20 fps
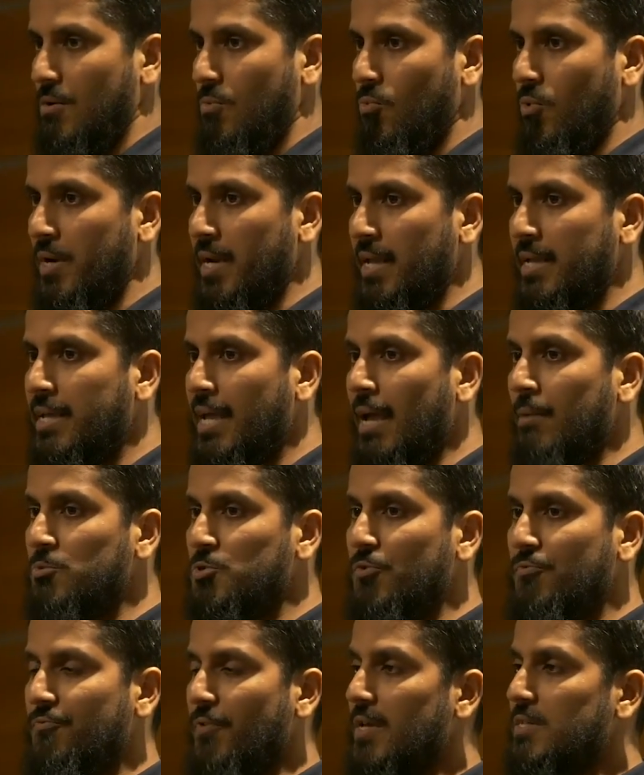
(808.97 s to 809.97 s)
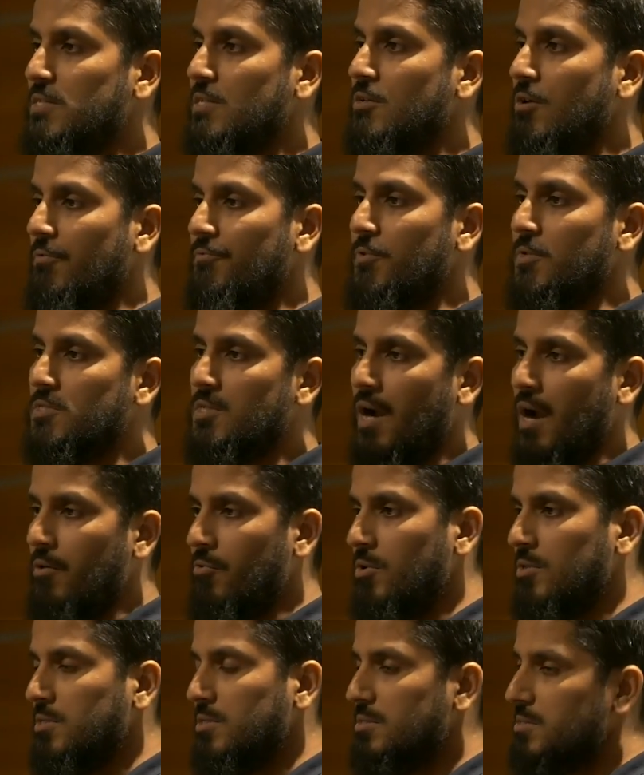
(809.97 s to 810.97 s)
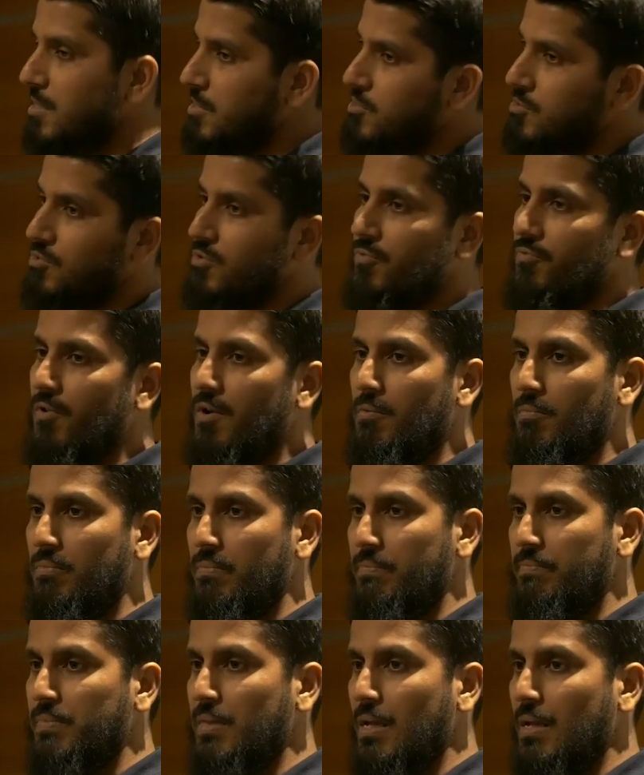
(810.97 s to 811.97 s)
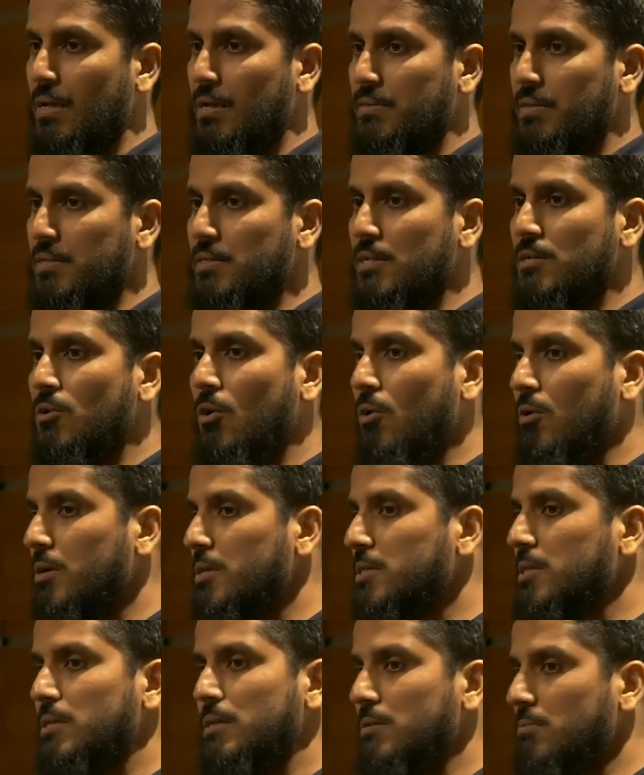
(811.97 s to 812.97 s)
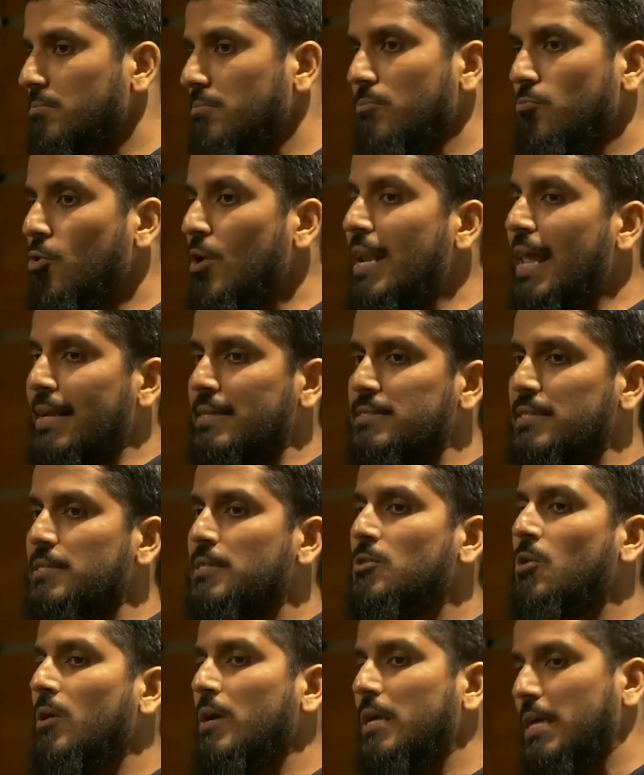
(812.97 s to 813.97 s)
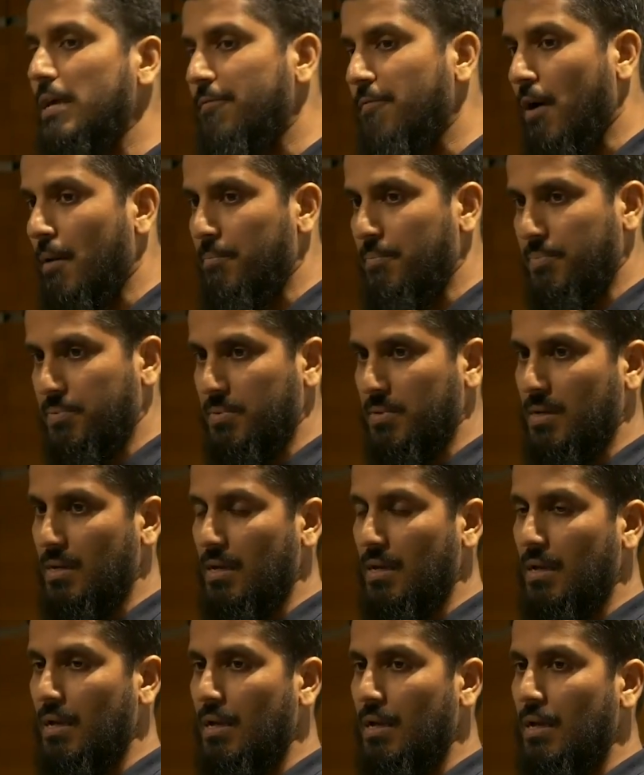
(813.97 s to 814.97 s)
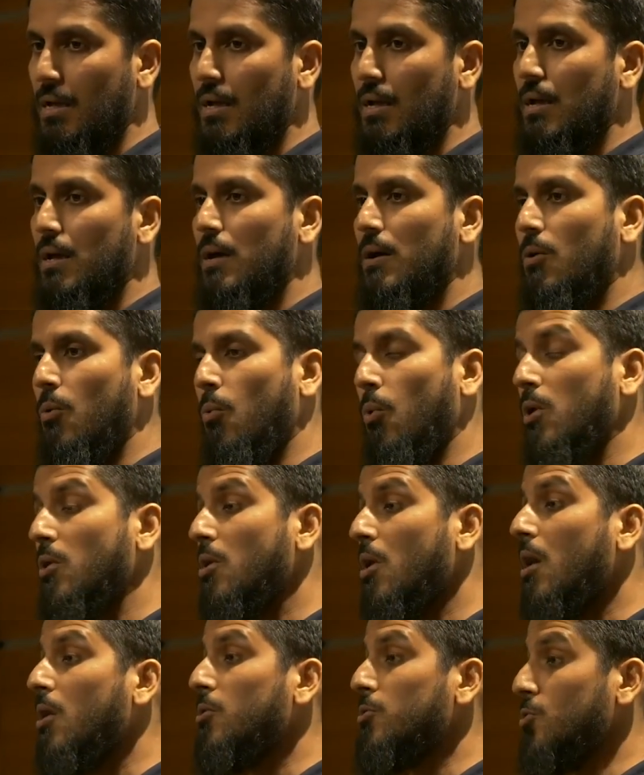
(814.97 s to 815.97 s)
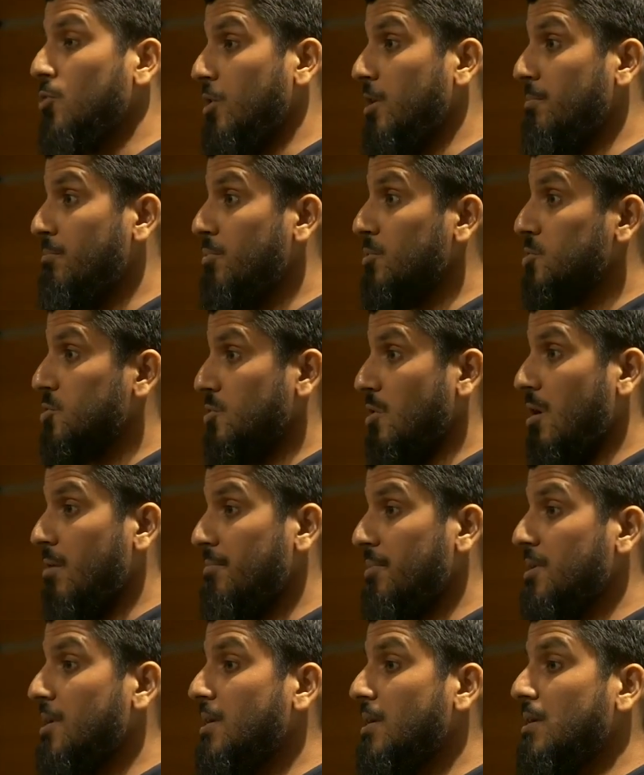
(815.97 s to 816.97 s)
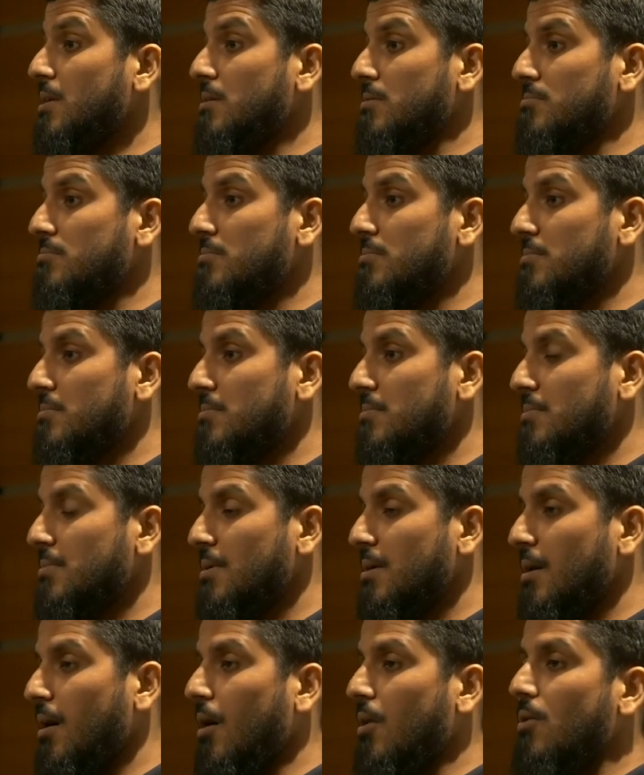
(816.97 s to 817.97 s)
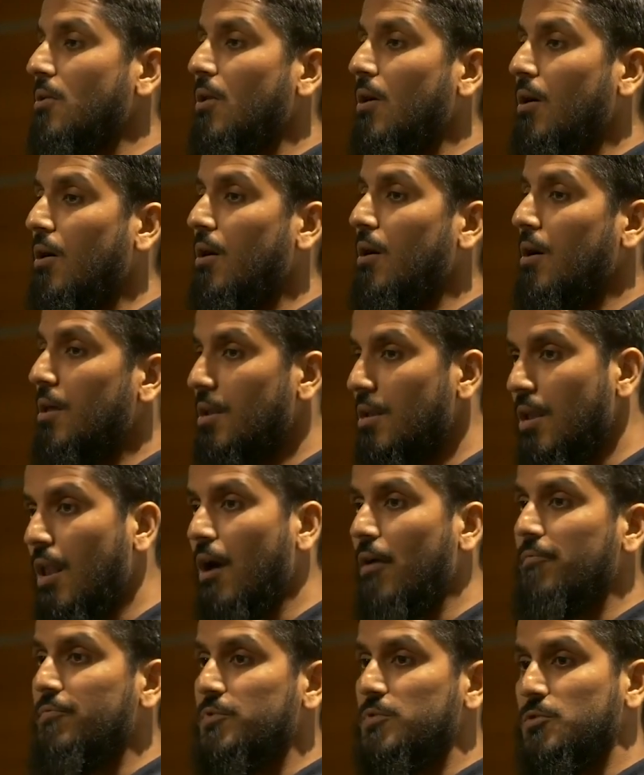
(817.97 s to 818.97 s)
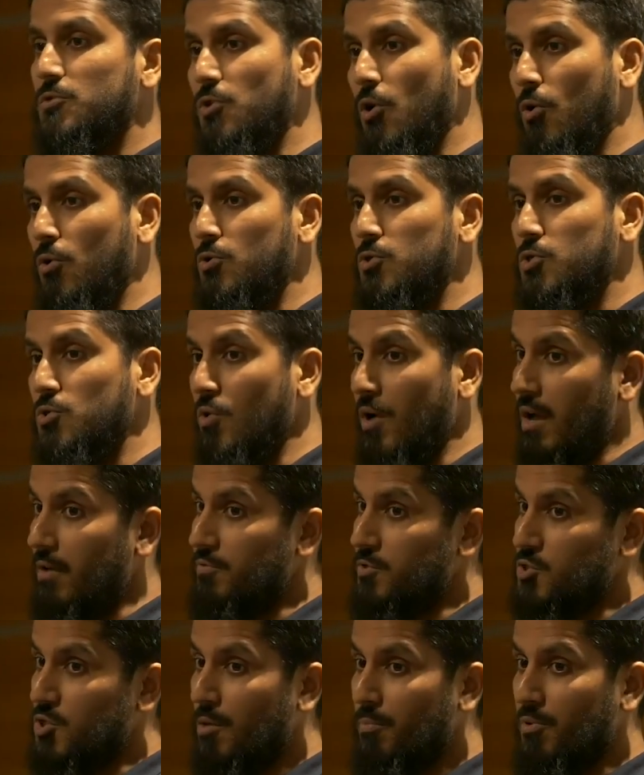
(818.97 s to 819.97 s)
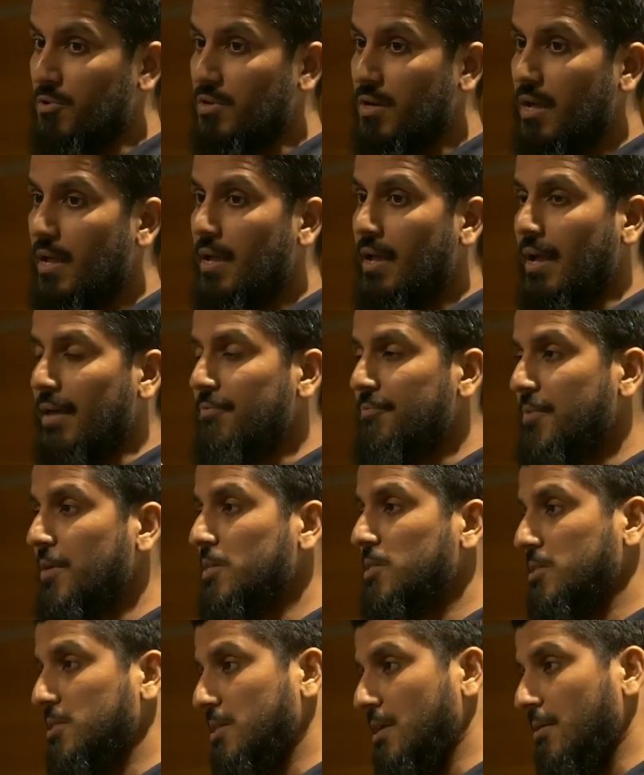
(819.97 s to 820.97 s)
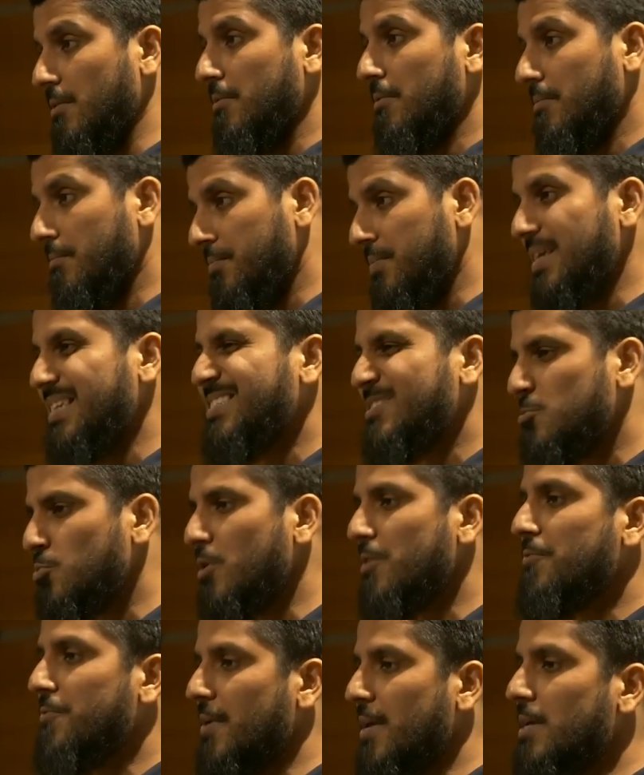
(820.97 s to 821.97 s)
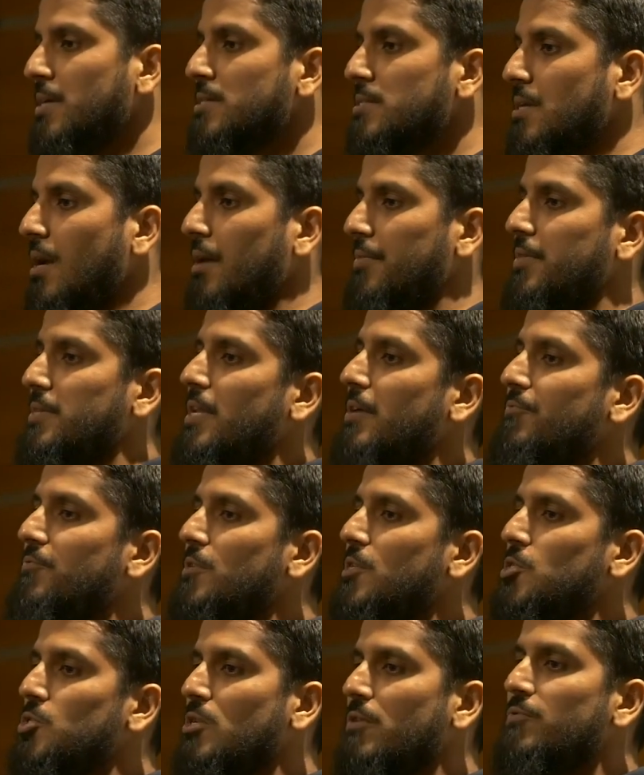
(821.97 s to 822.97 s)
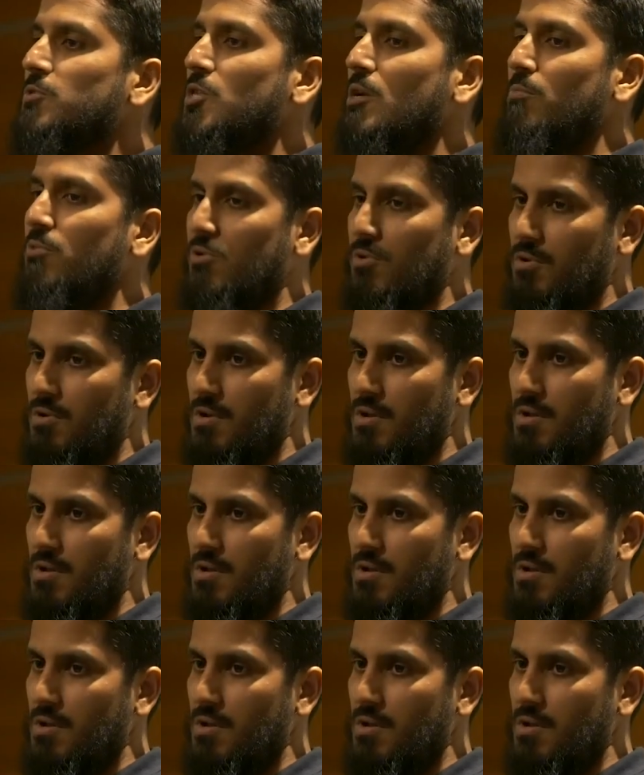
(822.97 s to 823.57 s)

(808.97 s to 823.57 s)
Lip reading: When it came to facing off the tyrants, they stood firm. They did not relent. They did not give up. Wallahu yuhibbu sabirin. Allah loves those who have sabr. And these three things are the definition of sabr.